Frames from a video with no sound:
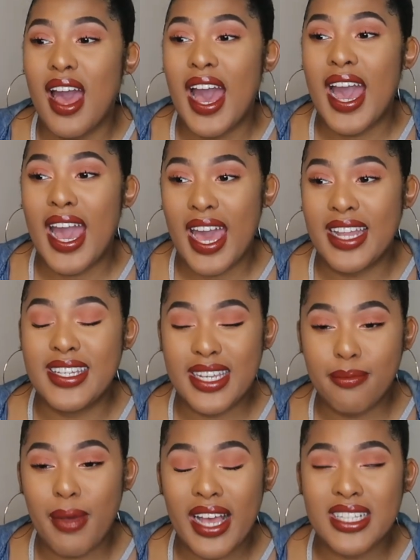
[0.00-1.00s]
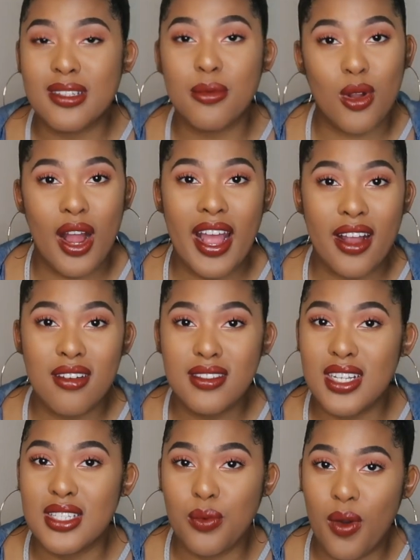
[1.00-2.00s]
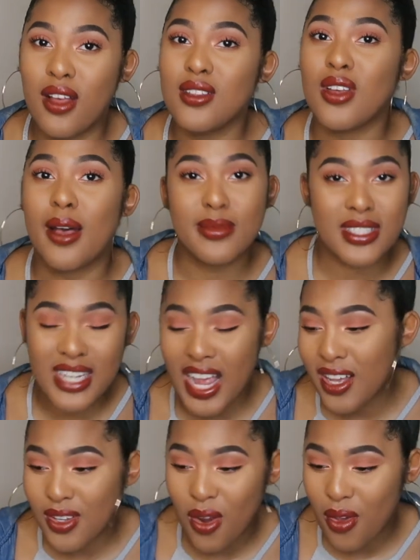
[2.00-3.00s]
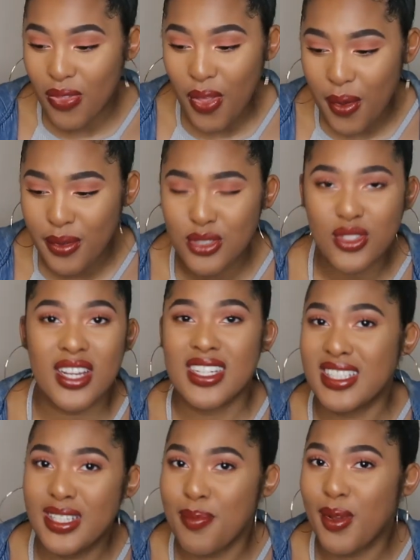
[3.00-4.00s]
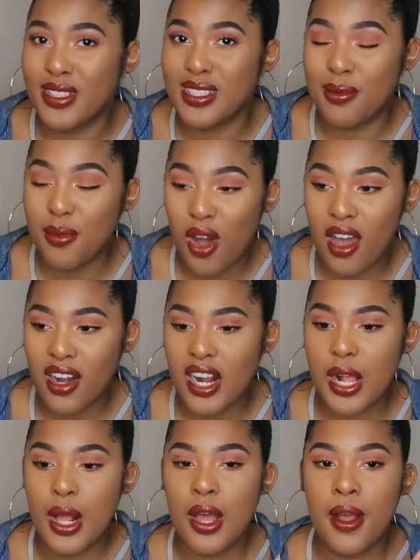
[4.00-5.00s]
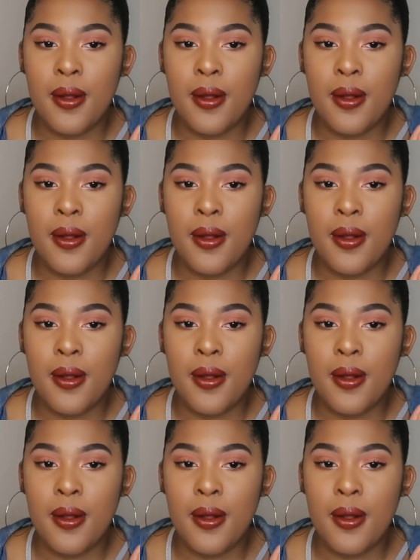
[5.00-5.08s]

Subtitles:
I did buy some crackers as well, so I'm snacking on those, trying to sip on some water